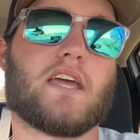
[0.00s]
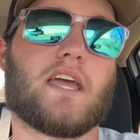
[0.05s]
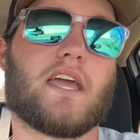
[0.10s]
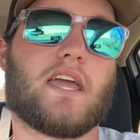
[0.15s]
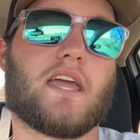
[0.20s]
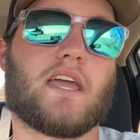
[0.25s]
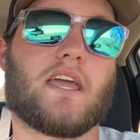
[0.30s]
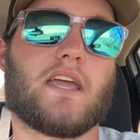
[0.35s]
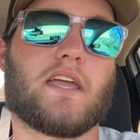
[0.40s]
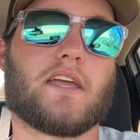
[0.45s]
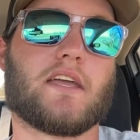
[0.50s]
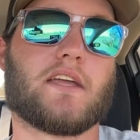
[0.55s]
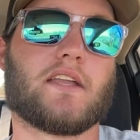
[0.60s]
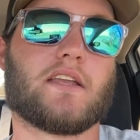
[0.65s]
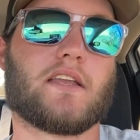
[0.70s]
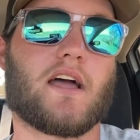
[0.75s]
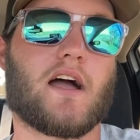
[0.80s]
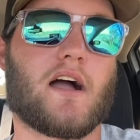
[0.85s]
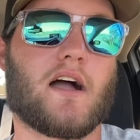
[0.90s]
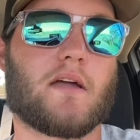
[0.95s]

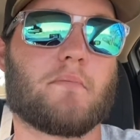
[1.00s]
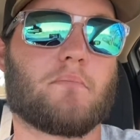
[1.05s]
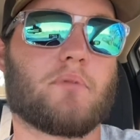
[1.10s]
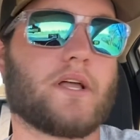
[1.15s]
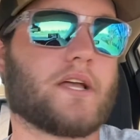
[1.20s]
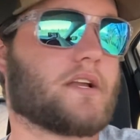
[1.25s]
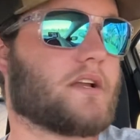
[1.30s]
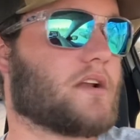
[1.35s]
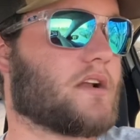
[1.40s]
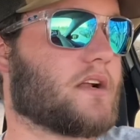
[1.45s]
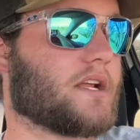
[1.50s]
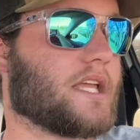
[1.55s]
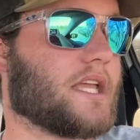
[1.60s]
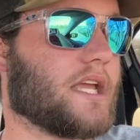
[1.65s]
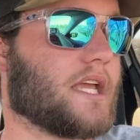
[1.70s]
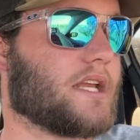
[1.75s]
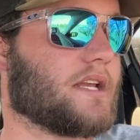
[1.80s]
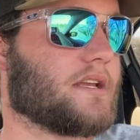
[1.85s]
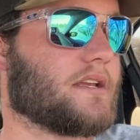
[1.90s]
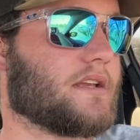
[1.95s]
And I'm planning on
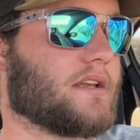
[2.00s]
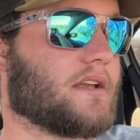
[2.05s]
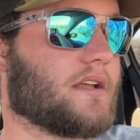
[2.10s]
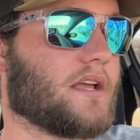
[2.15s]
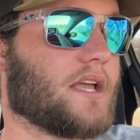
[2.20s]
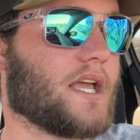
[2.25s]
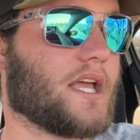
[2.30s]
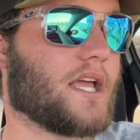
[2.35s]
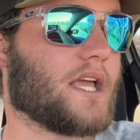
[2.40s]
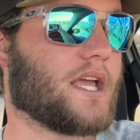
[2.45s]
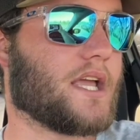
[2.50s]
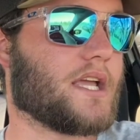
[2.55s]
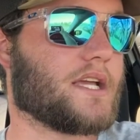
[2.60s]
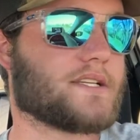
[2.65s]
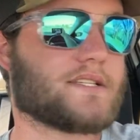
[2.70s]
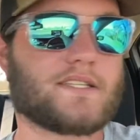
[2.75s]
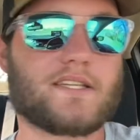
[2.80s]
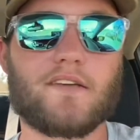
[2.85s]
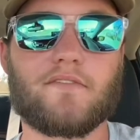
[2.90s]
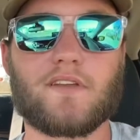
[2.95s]
getting a
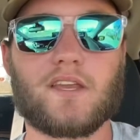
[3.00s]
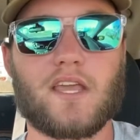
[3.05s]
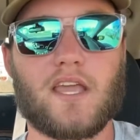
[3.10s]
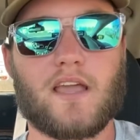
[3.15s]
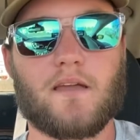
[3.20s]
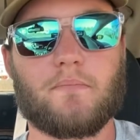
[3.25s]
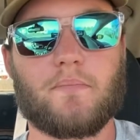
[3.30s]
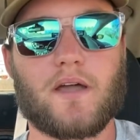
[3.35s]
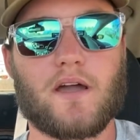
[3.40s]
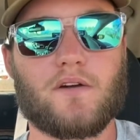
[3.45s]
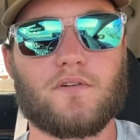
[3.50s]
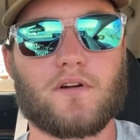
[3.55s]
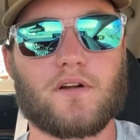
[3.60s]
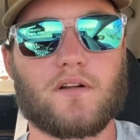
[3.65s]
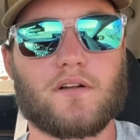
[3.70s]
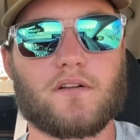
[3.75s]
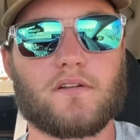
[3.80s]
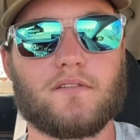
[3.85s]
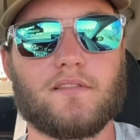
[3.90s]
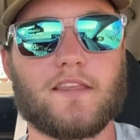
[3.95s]
70 amp
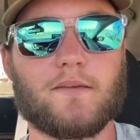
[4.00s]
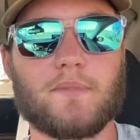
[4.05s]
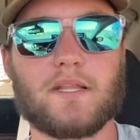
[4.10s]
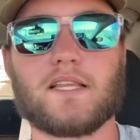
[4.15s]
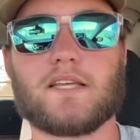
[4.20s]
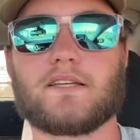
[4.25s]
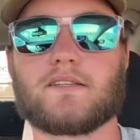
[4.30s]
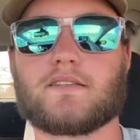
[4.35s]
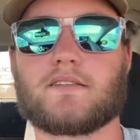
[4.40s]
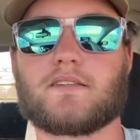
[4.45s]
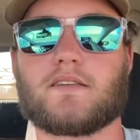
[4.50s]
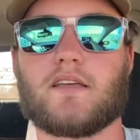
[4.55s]
hour limitless,